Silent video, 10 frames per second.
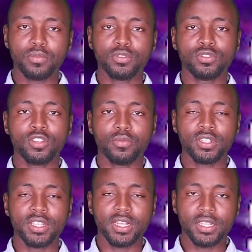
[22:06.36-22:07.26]
able to double
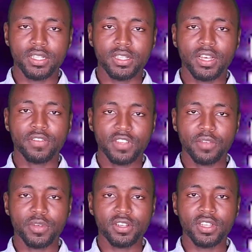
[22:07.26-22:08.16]
their lead after
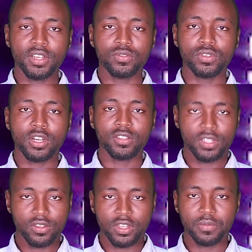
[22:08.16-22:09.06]
Mariano
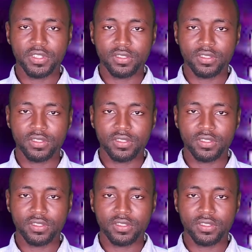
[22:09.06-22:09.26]
counted on a